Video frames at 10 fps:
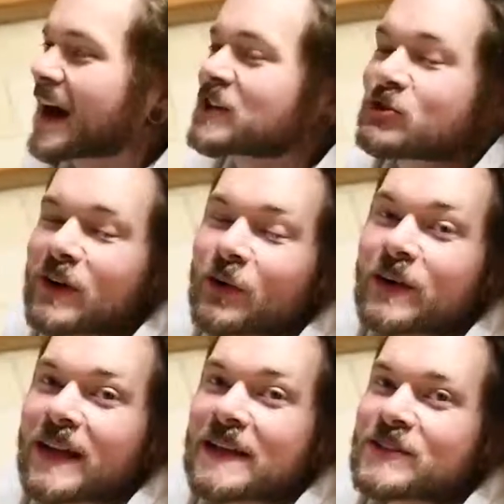I
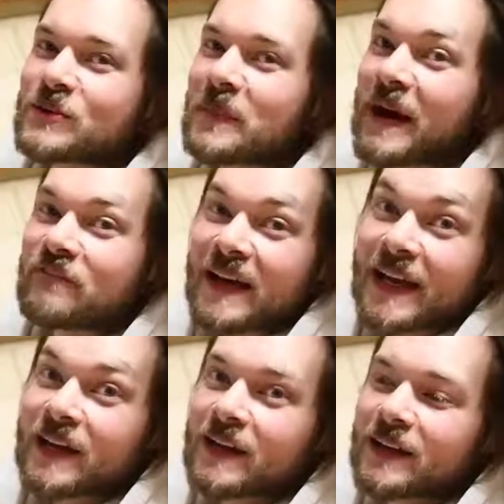drilled into my
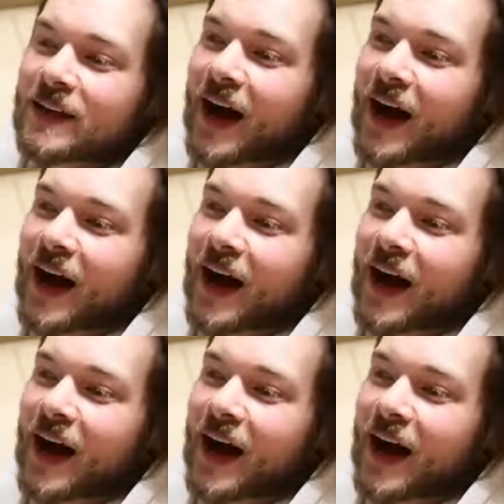finger.